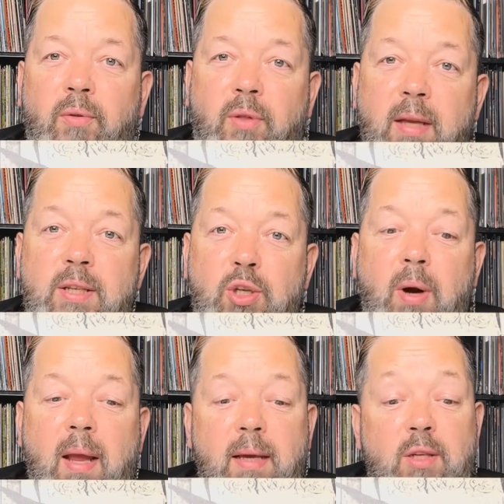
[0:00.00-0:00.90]
This
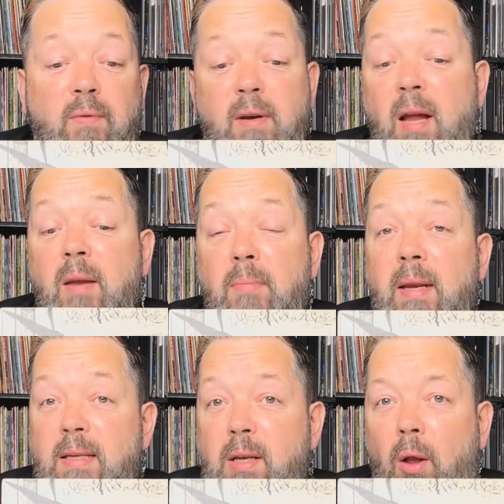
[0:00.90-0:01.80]
track is over 9
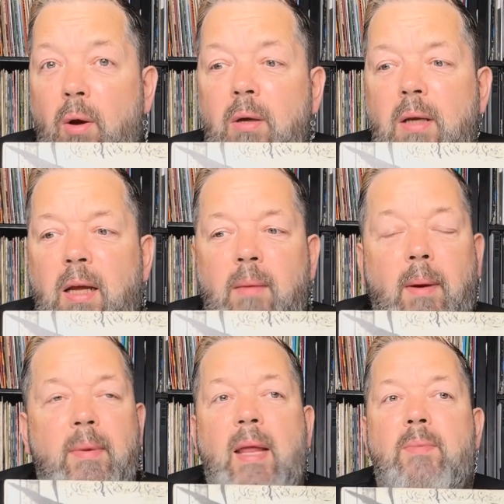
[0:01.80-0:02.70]
minutes long.
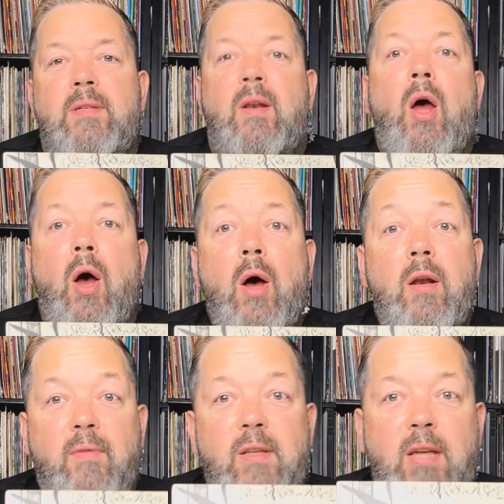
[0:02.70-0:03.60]
I mean, that was
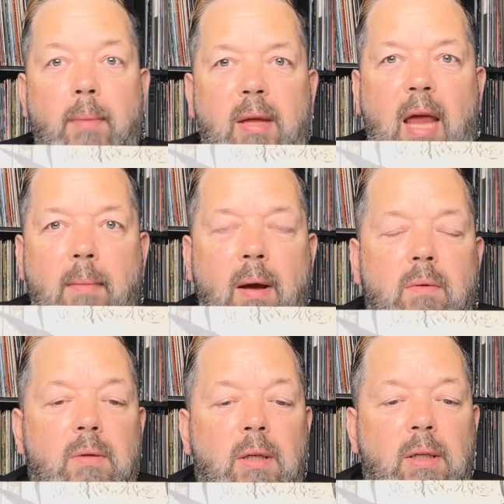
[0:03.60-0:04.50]
unheard of at the time it came
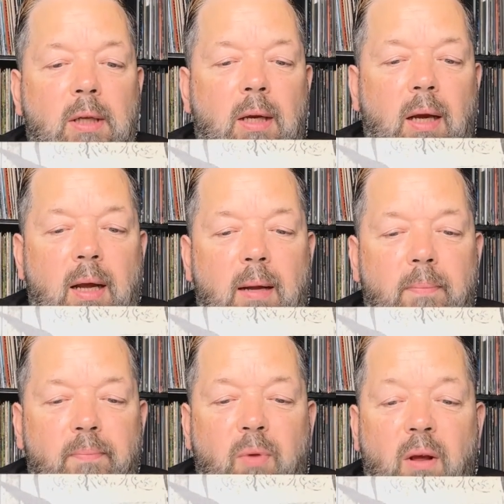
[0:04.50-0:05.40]
out.
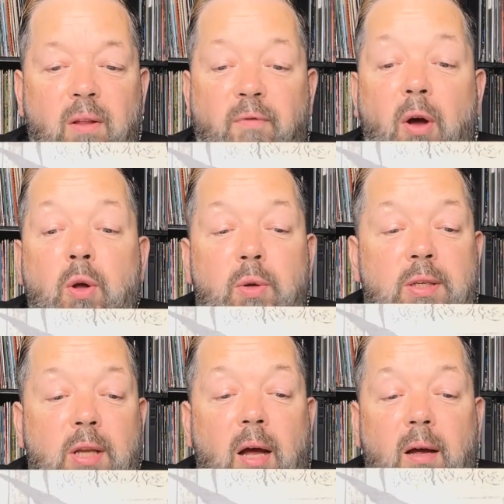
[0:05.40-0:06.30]
The vocals
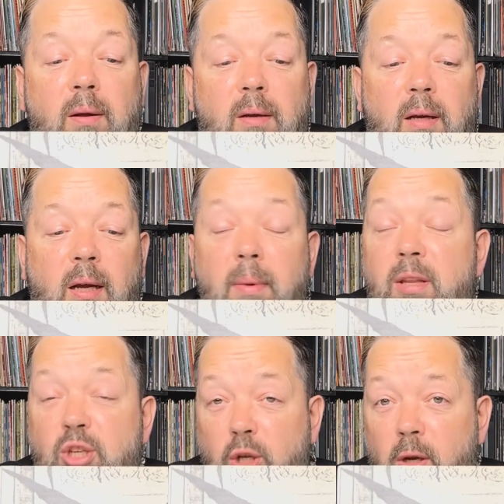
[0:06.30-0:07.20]
start in
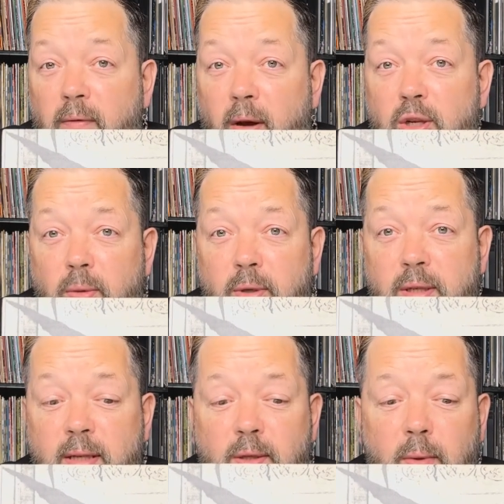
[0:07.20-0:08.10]
the studio version, which
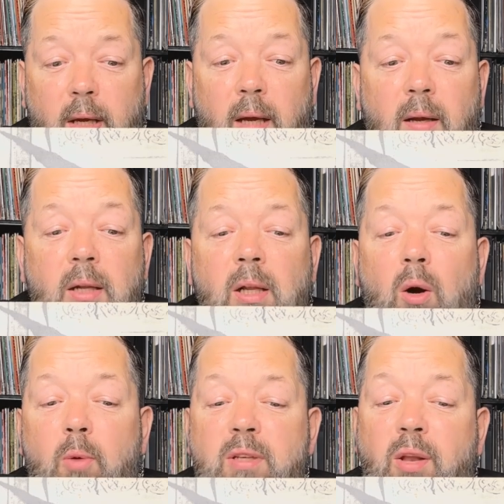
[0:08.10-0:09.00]
is this one here,
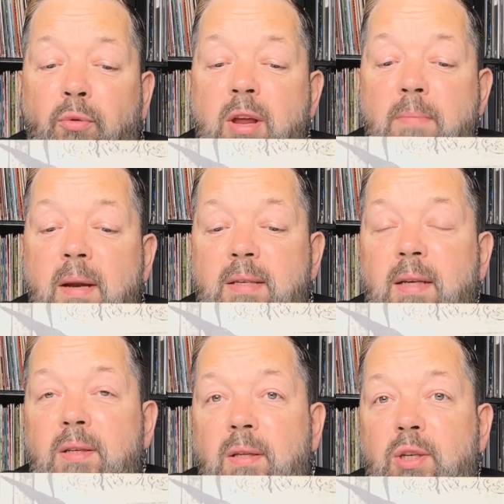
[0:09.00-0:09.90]
almost 3 minutes
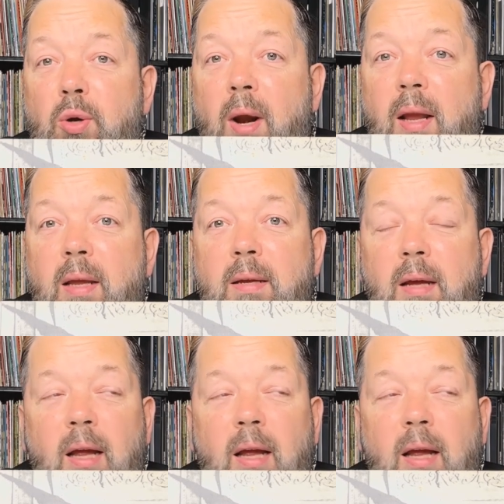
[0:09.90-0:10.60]
into the track.